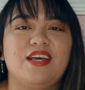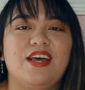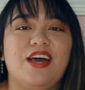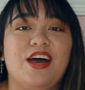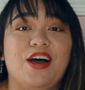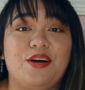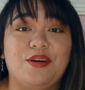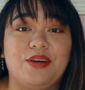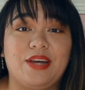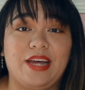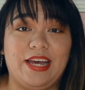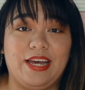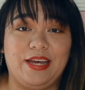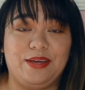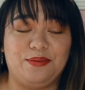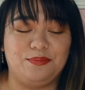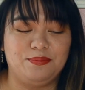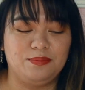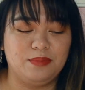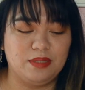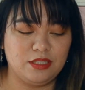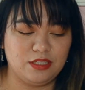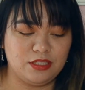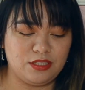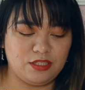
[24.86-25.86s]
Okay,
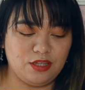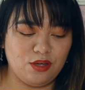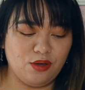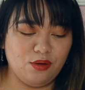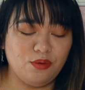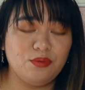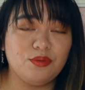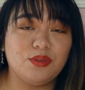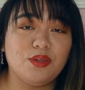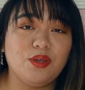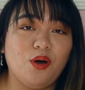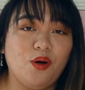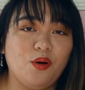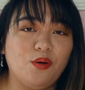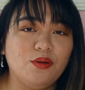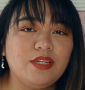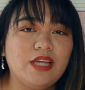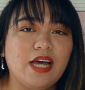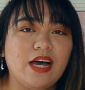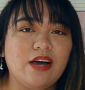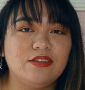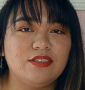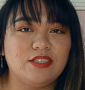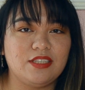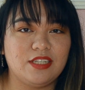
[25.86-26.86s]
so the old
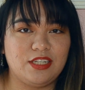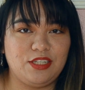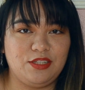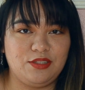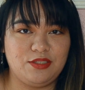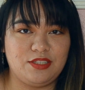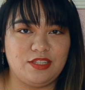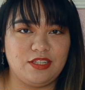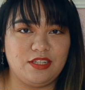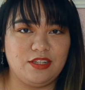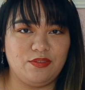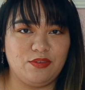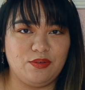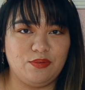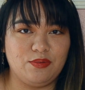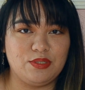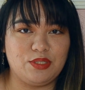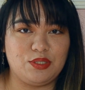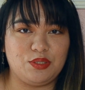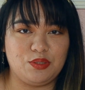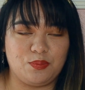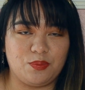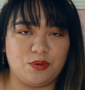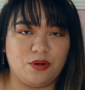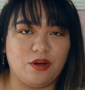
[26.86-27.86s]
house that I used to live in was
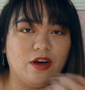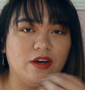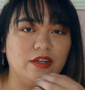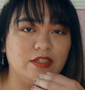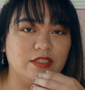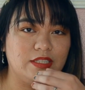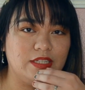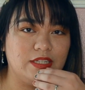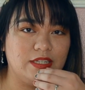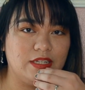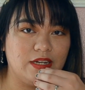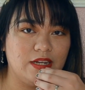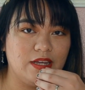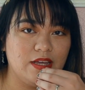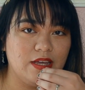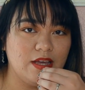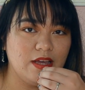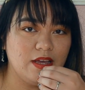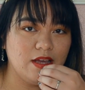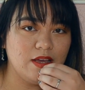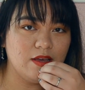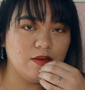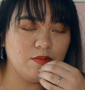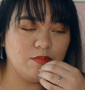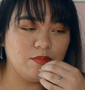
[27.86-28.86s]
super haunted.
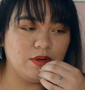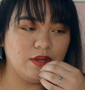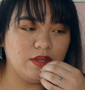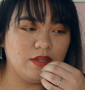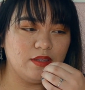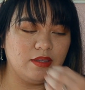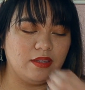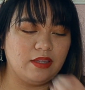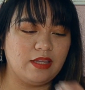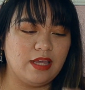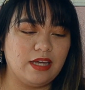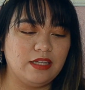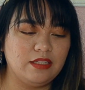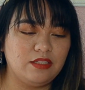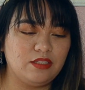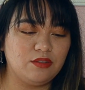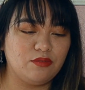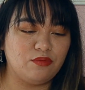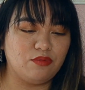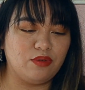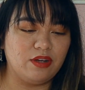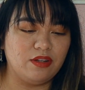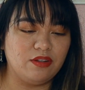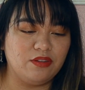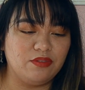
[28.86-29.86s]
But that's
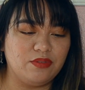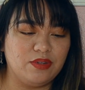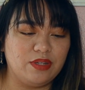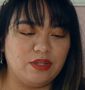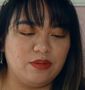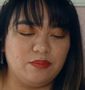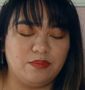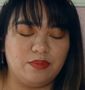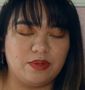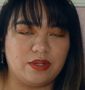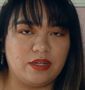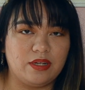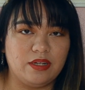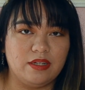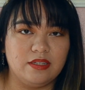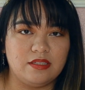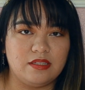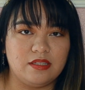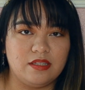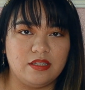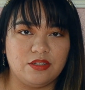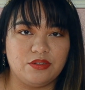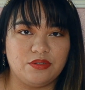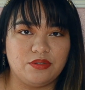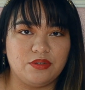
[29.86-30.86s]
irrelevant because
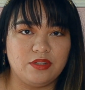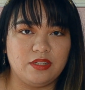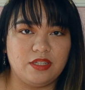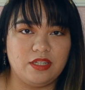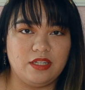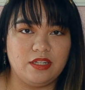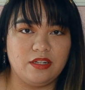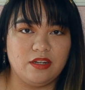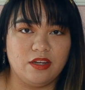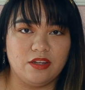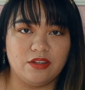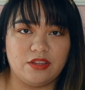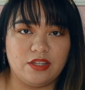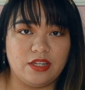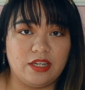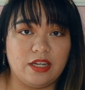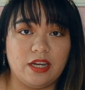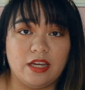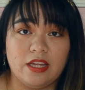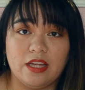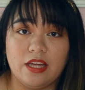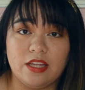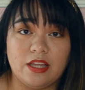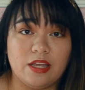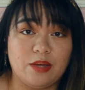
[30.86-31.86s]
literally nothing
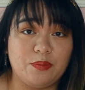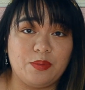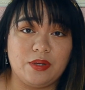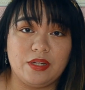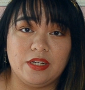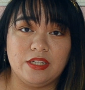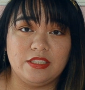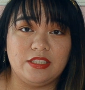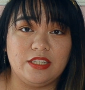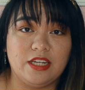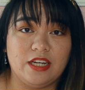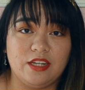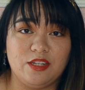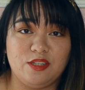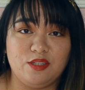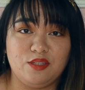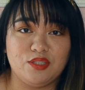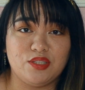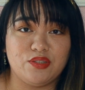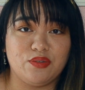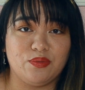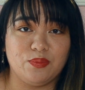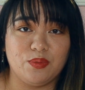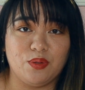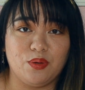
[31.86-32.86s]
I'm going to tell you
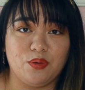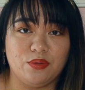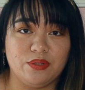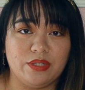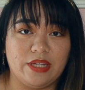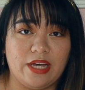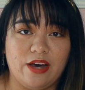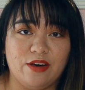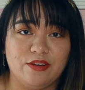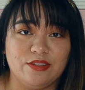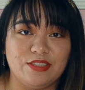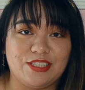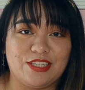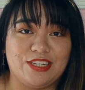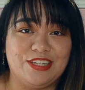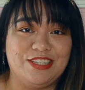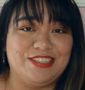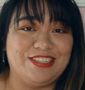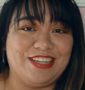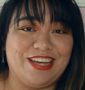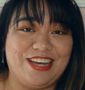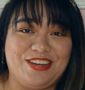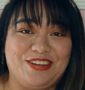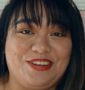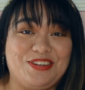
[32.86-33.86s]
is from the old house
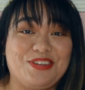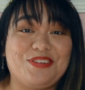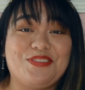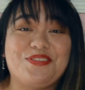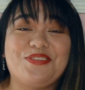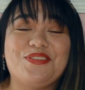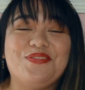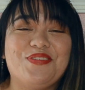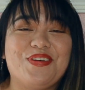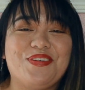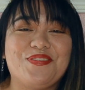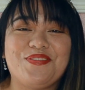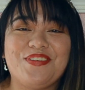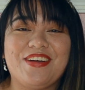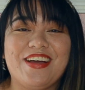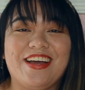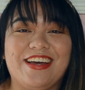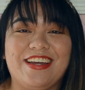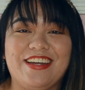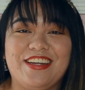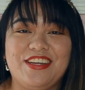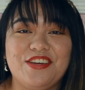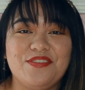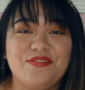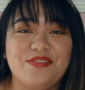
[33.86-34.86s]
because I don't remember
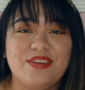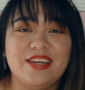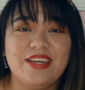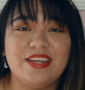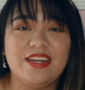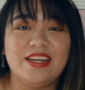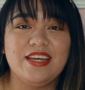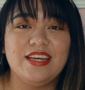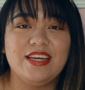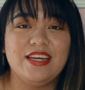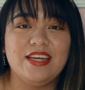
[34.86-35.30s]
any of it.